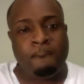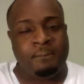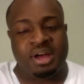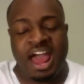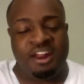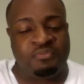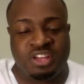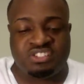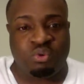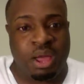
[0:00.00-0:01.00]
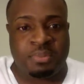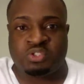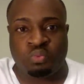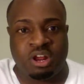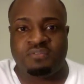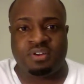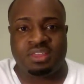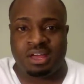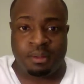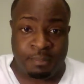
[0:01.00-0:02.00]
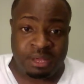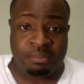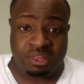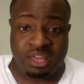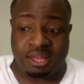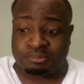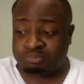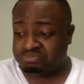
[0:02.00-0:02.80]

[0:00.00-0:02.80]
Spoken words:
but I don't think Scrappy is ready for their commitment yet.